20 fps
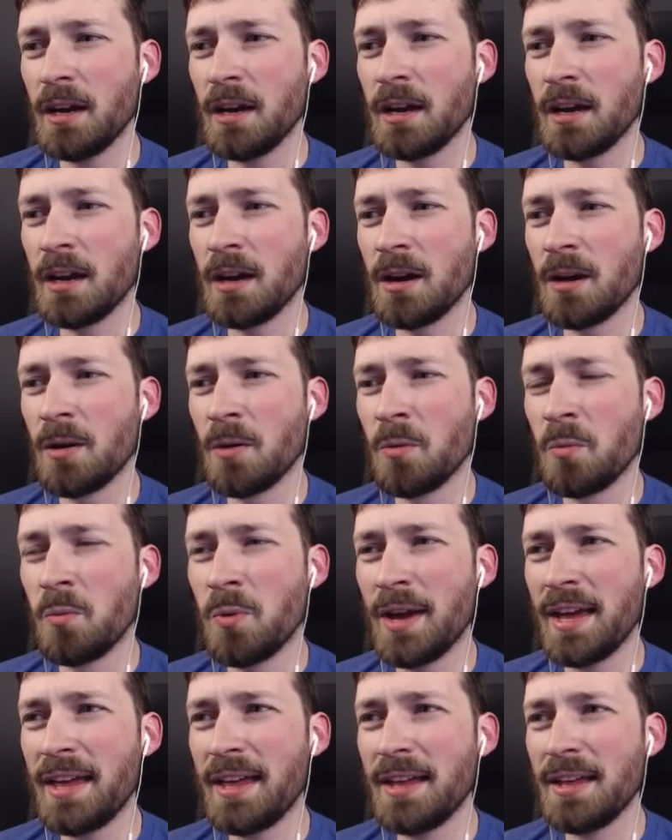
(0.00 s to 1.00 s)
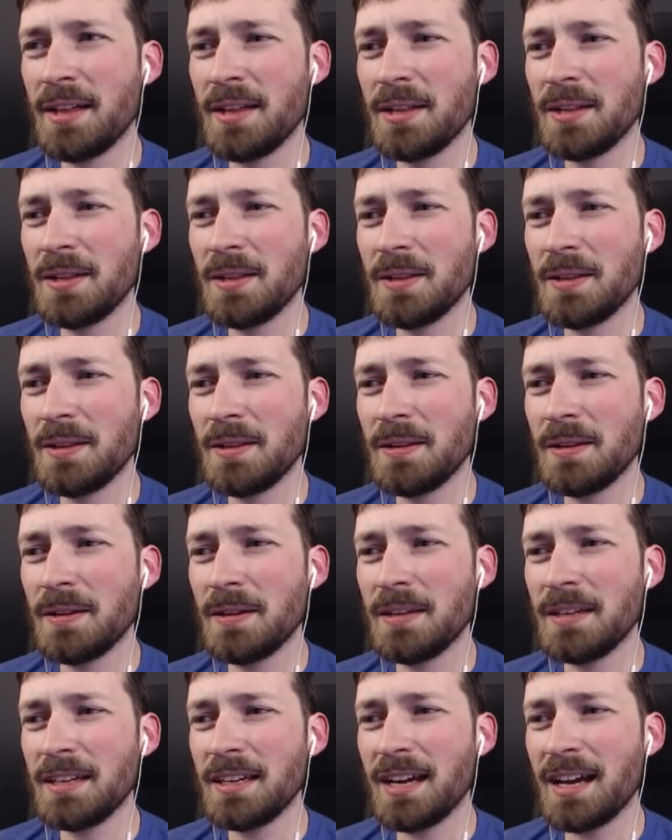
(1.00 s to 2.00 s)
Uh, well,
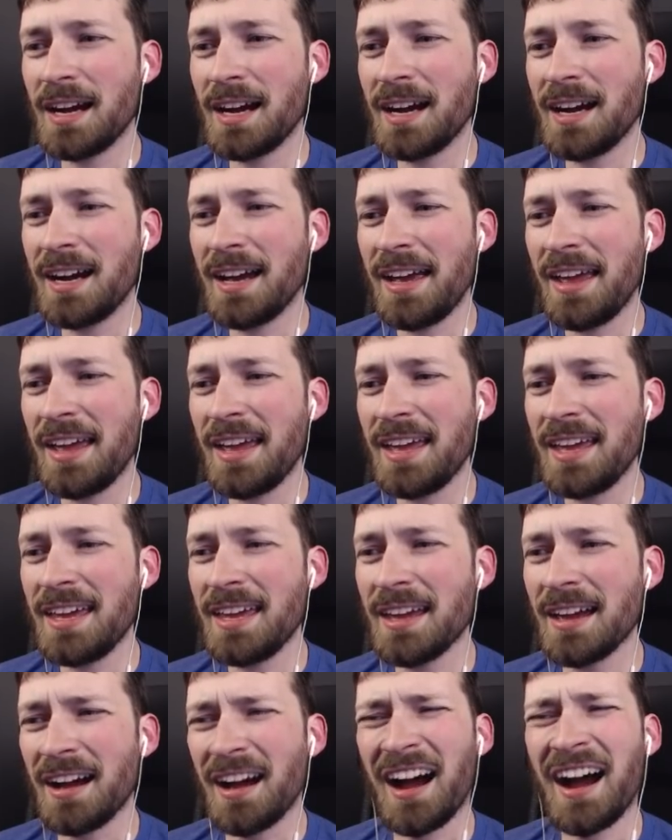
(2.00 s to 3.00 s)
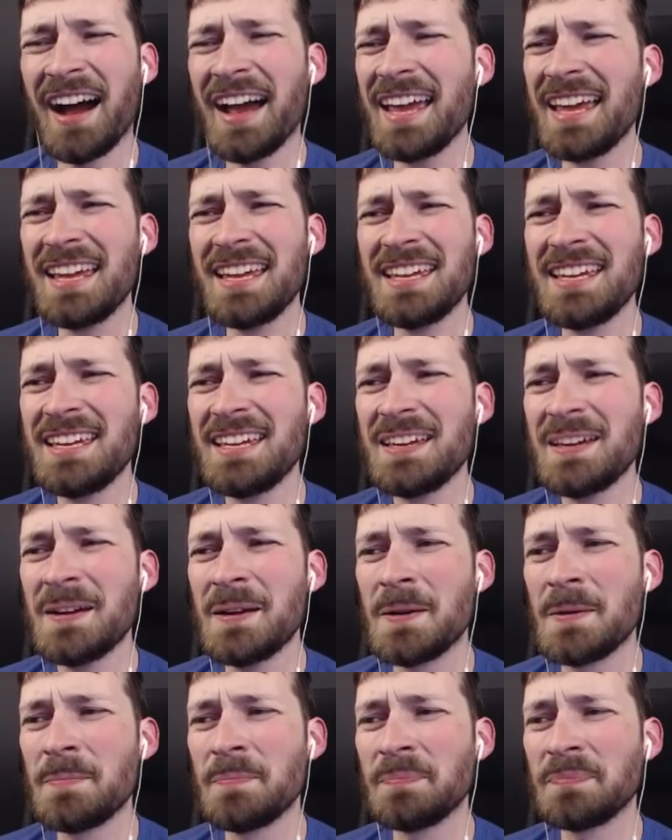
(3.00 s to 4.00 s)
I, I...